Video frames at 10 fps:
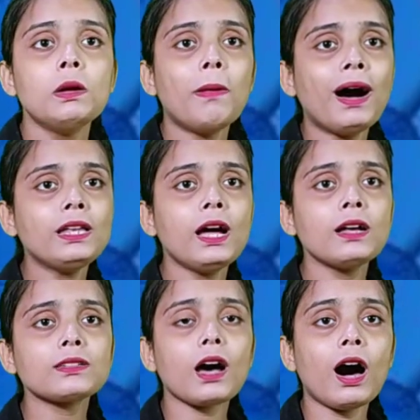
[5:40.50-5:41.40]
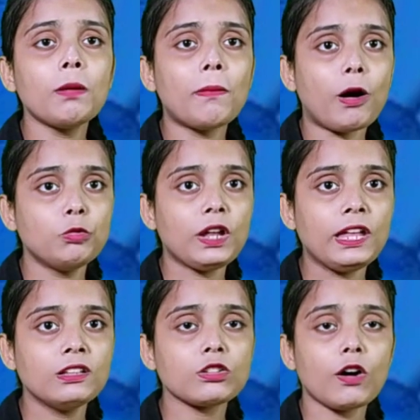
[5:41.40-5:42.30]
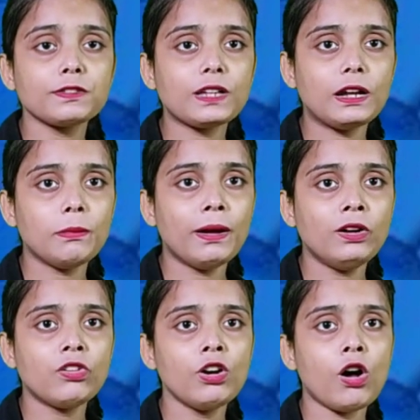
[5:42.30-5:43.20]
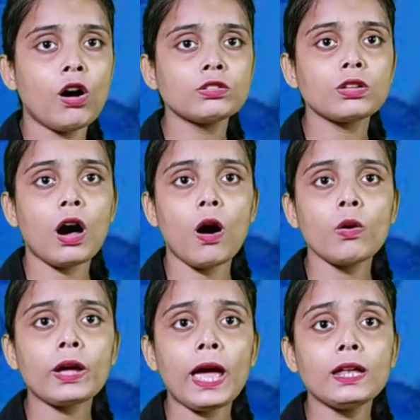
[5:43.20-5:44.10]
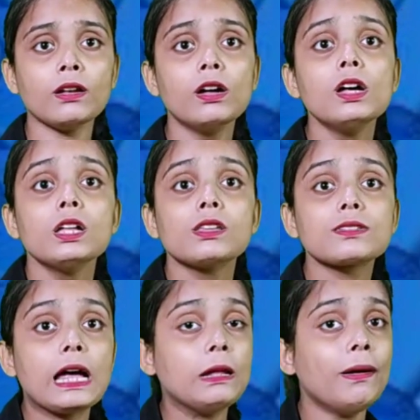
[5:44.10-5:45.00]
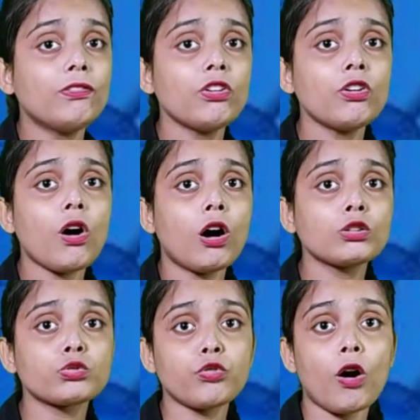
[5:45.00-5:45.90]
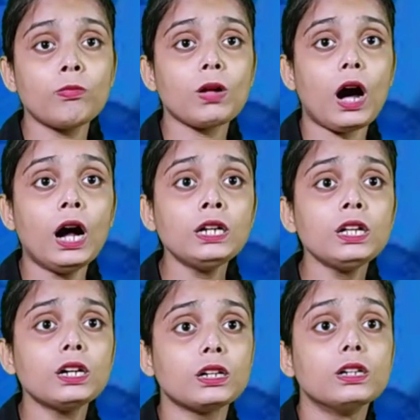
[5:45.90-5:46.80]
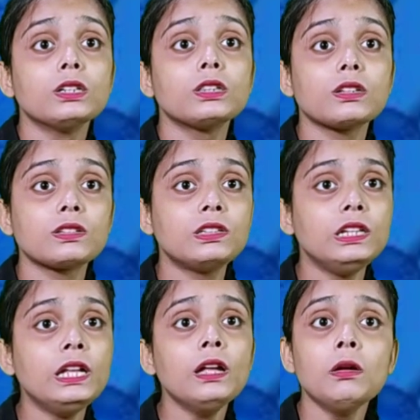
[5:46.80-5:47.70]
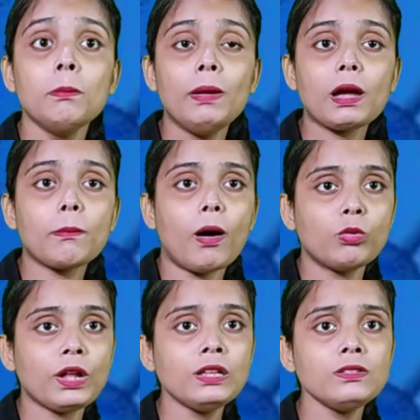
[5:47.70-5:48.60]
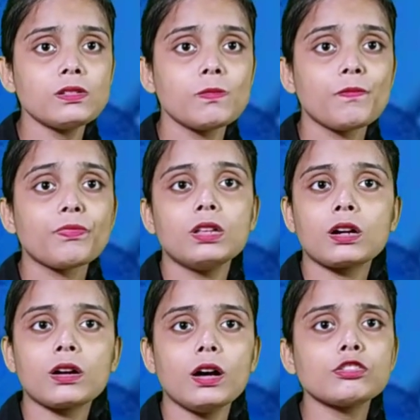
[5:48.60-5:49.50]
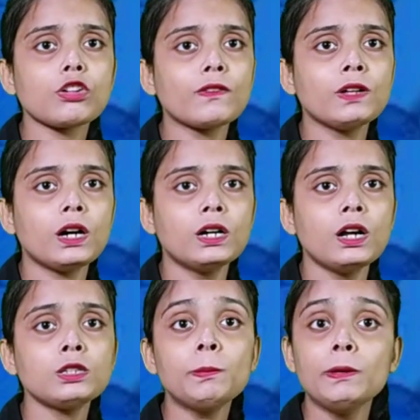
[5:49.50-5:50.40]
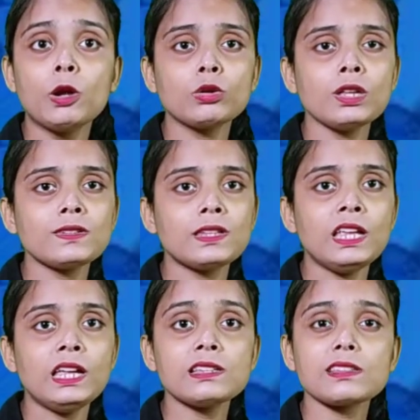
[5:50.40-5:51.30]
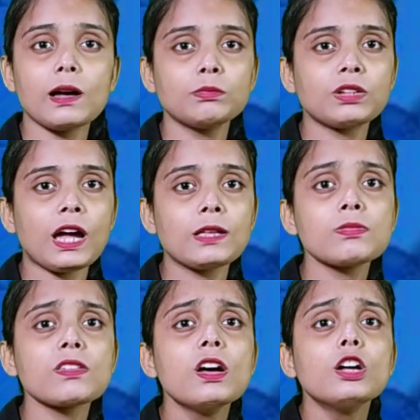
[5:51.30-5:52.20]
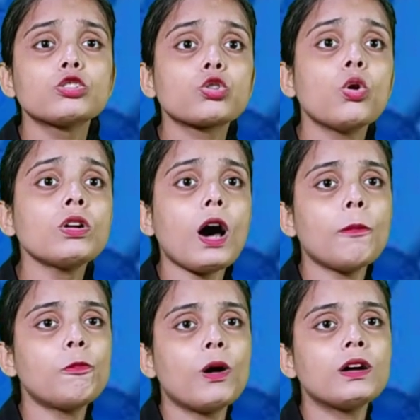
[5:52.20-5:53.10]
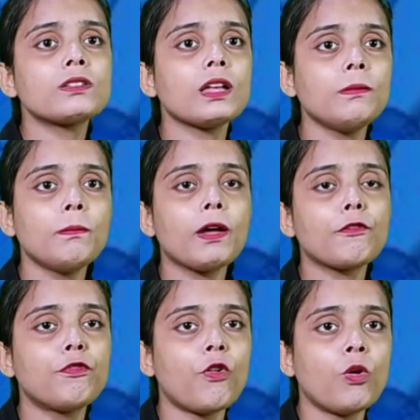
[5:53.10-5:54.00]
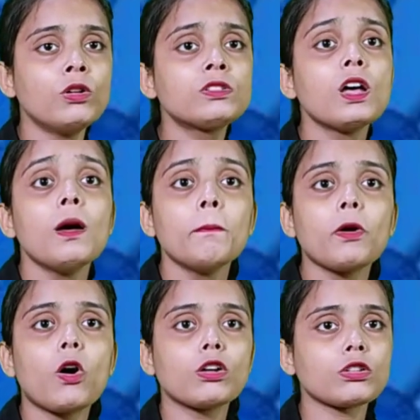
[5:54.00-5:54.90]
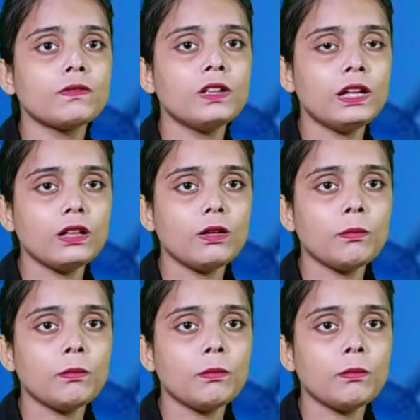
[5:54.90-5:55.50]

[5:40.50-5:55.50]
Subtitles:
Himalayas are mountains of sedimentary rocks. How can the sedimentary rocks formed under the sea make mountains? The crust of the earth below the sea is sometimes thrown upwards in big folds because of